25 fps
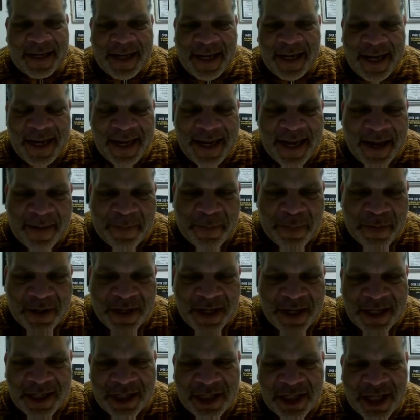King got
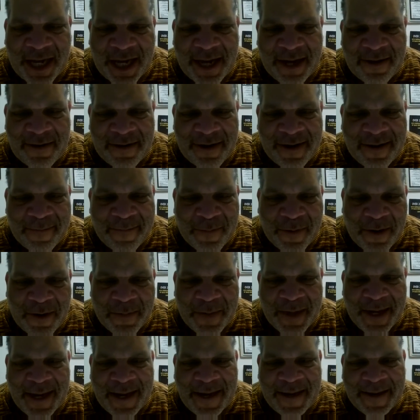put in jail in
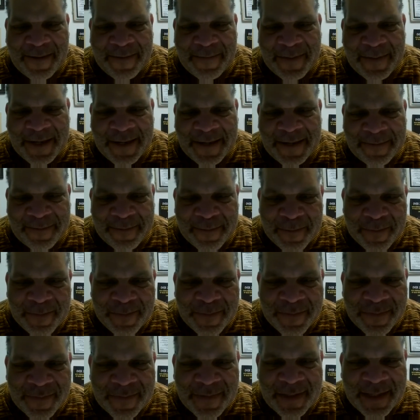Birmingham and
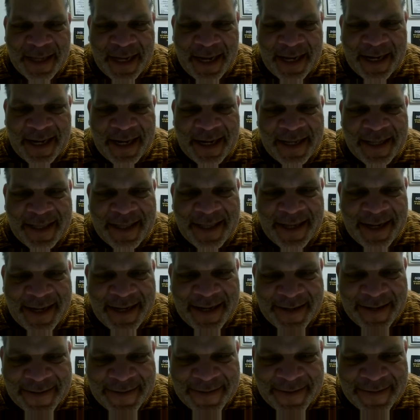that he kind of
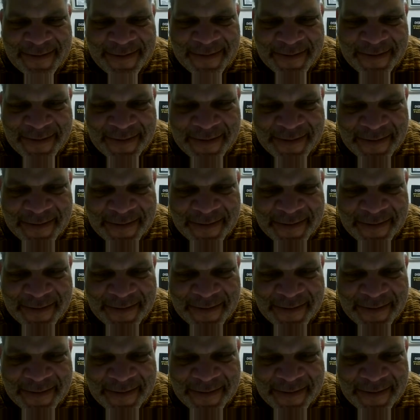thing? He